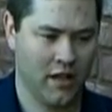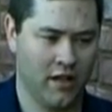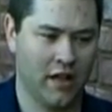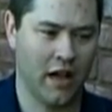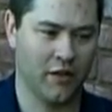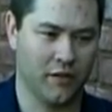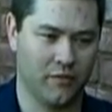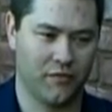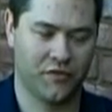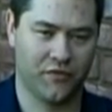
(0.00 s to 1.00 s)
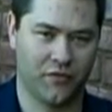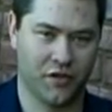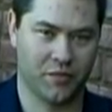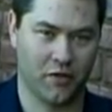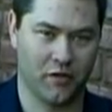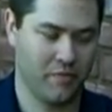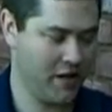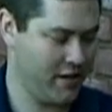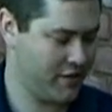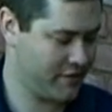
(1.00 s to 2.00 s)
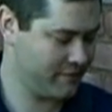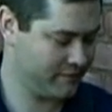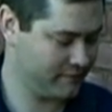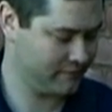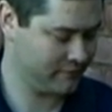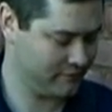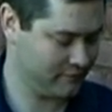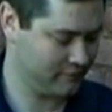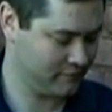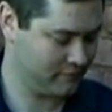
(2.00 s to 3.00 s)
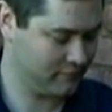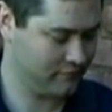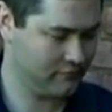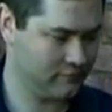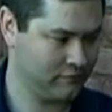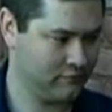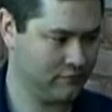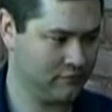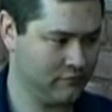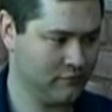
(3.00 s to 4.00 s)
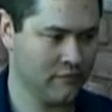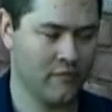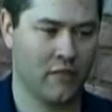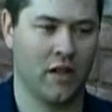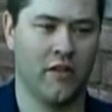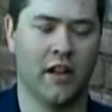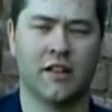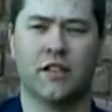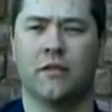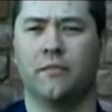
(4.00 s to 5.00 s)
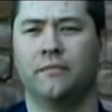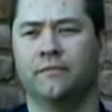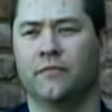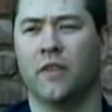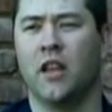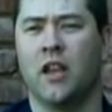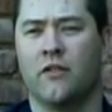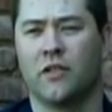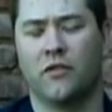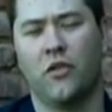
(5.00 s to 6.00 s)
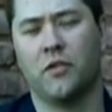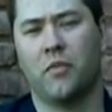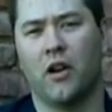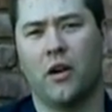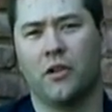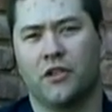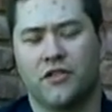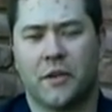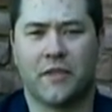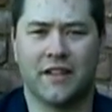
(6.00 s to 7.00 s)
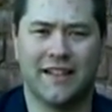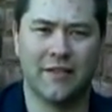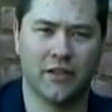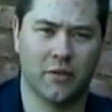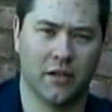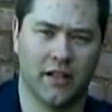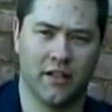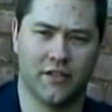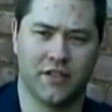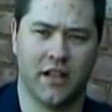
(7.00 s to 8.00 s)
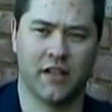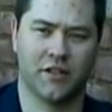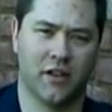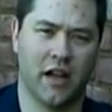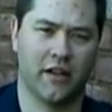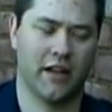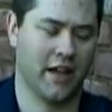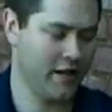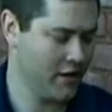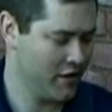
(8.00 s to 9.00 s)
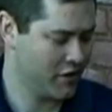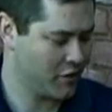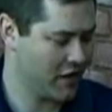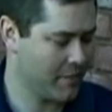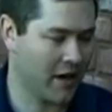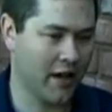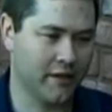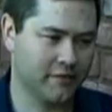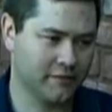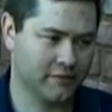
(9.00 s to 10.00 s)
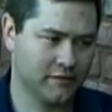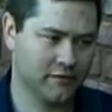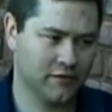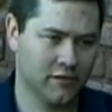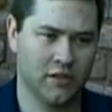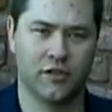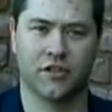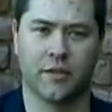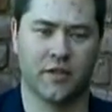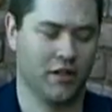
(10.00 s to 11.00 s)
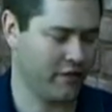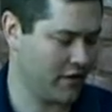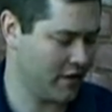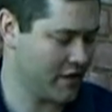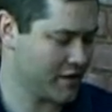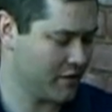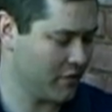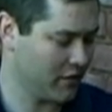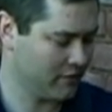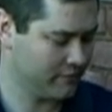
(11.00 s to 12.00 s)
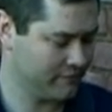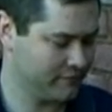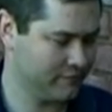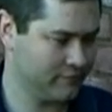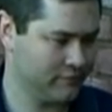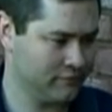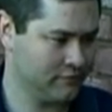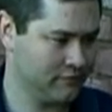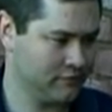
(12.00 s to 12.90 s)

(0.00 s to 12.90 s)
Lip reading: now the first bar repeats. Then I said, for the 4th bar, I want to do something different than what I did in the 2nd, so how can I tweak to something different? And I said, well, and